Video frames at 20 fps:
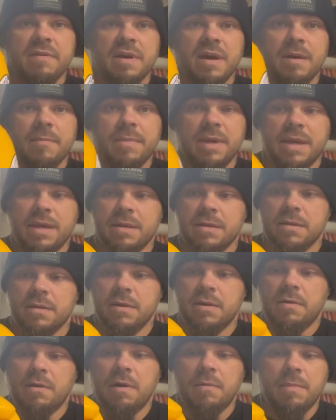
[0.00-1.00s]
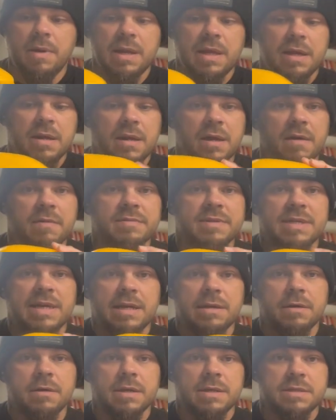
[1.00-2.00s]
I mean, there aren't many gloves
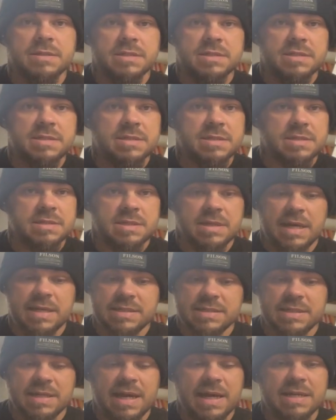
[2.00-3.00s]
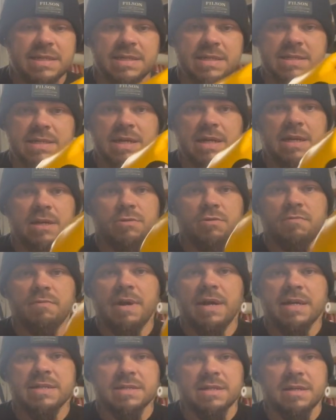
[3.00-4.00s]
that look just as nice as a Cleto
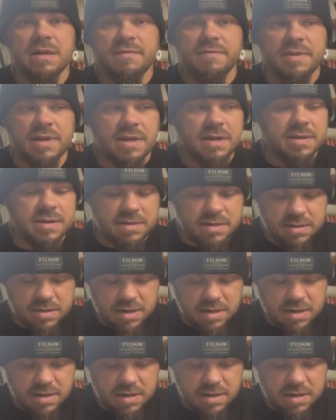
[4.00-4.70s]
Reyes glove does.